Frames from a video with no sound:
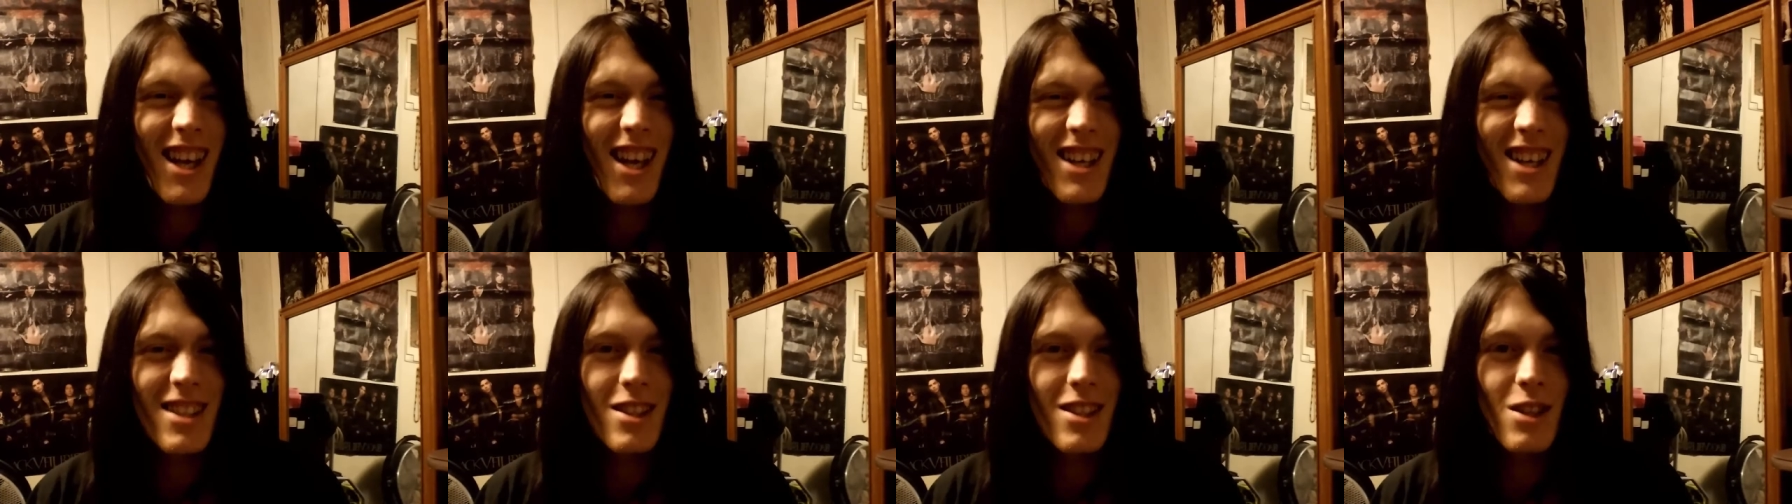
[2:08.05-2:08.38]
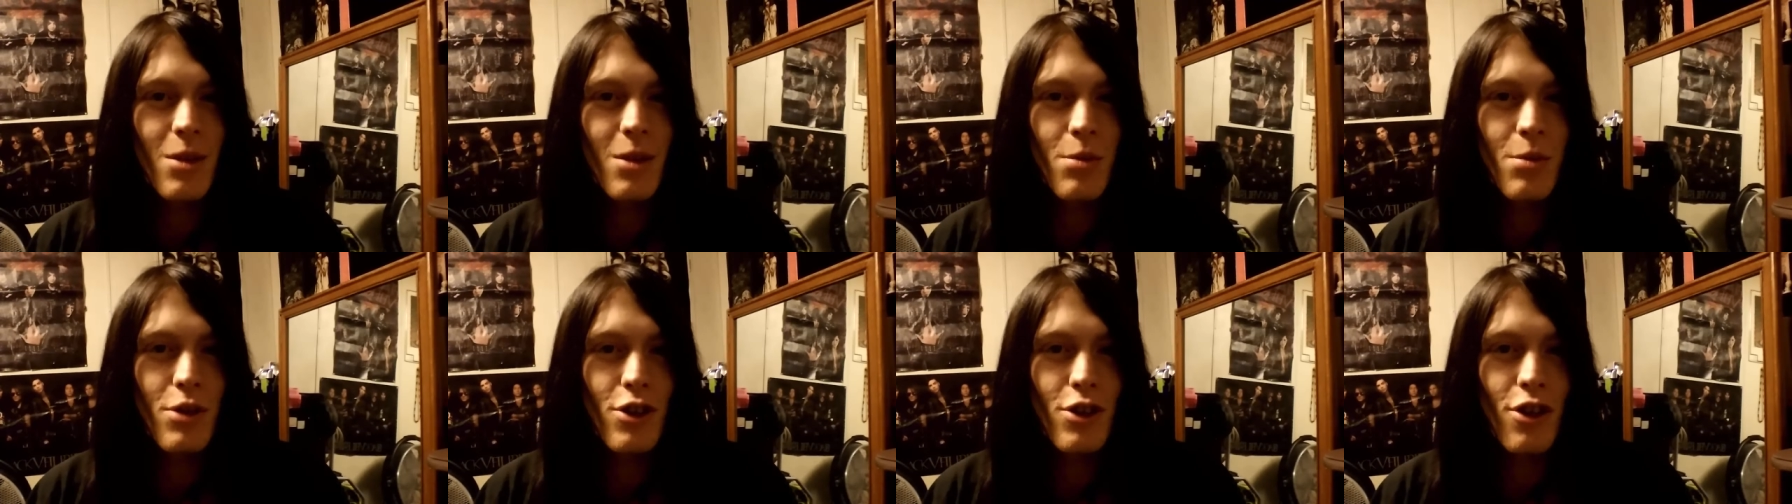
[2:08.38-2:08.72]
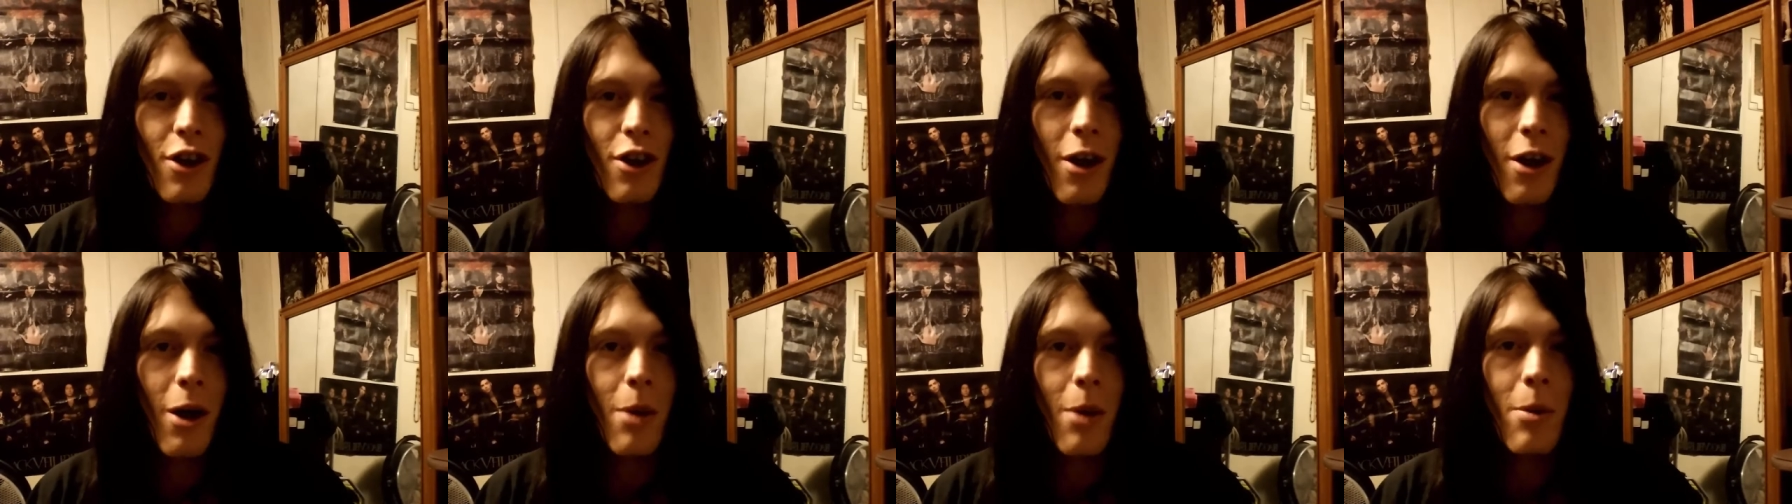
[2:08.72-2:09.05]
and
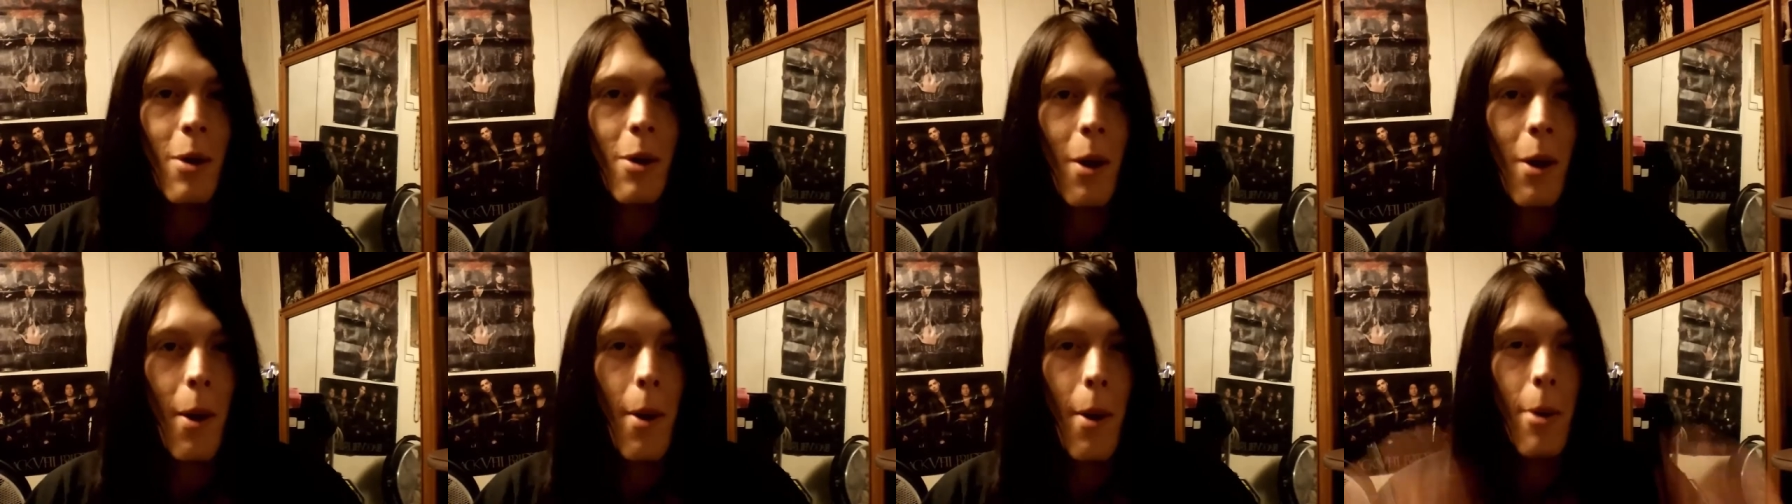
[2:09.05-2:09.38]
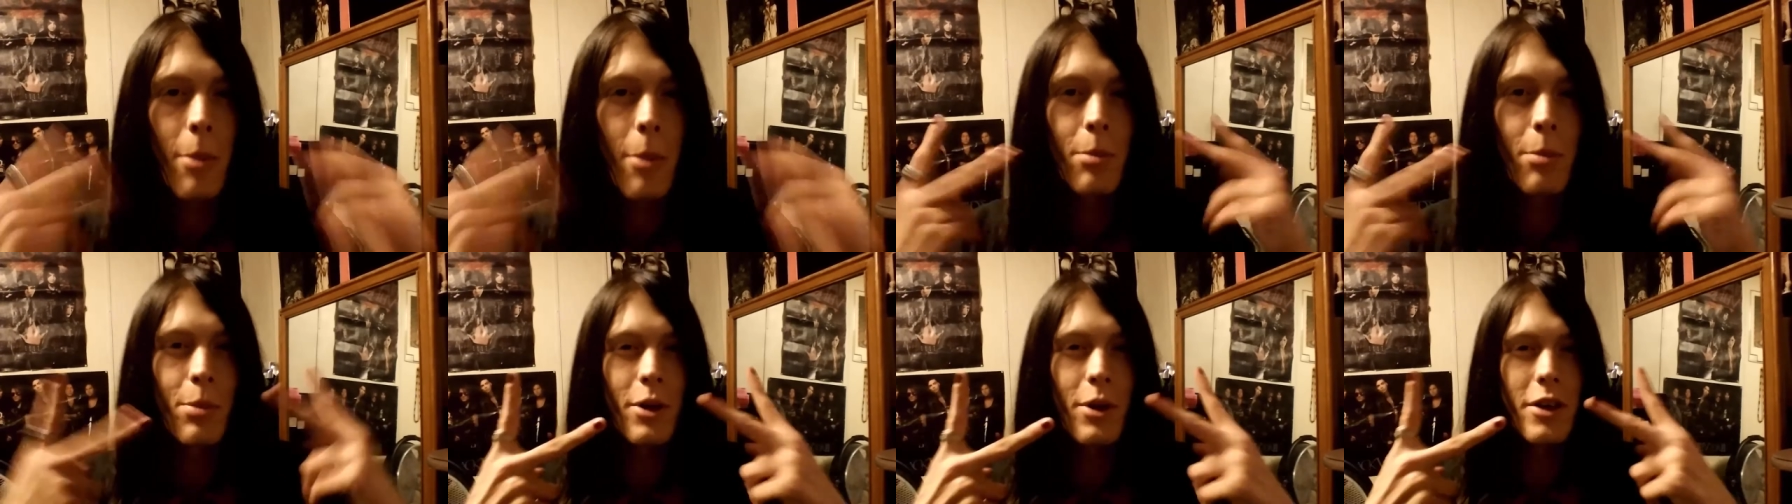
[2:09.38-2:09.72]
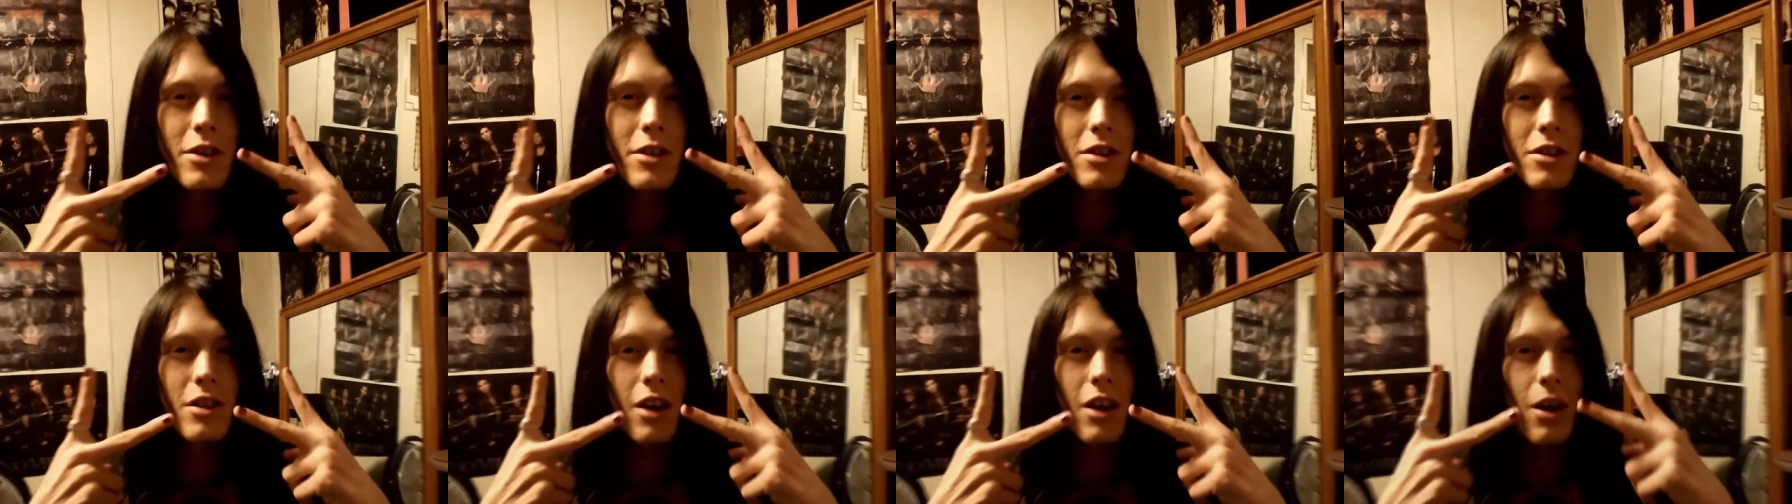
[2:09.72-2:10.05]
subscribe.
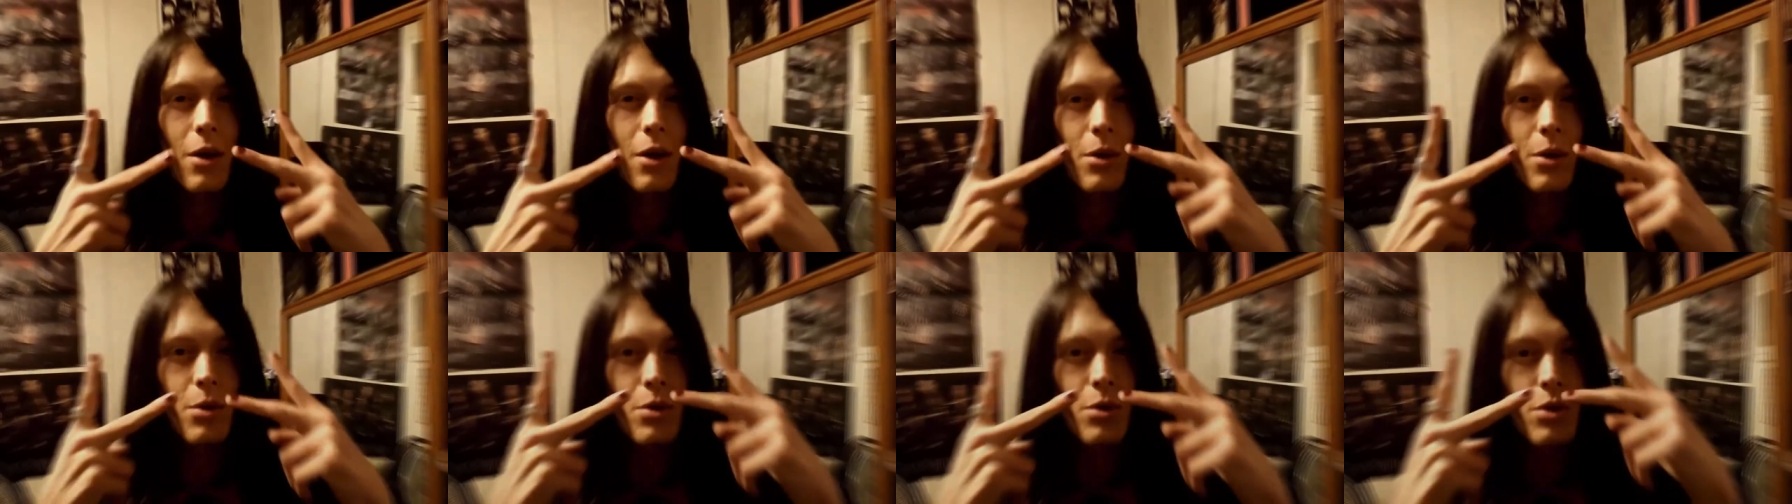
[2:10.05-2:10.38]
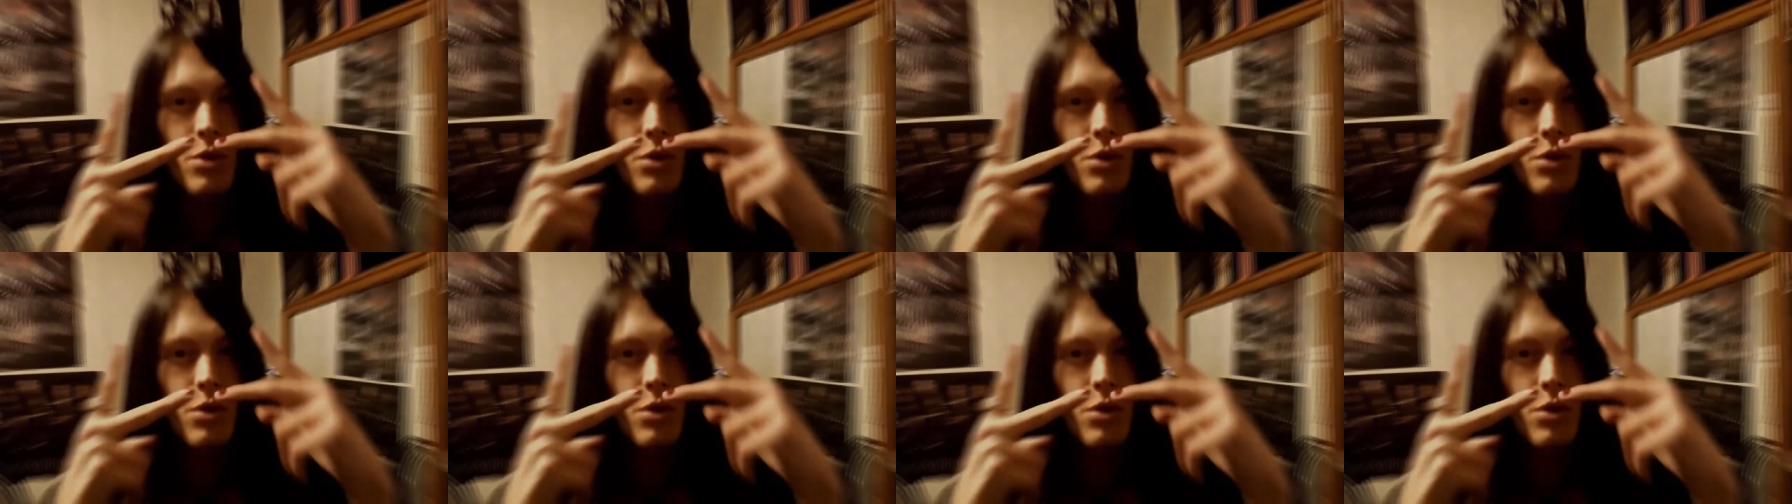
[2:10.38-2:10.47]
Peace out.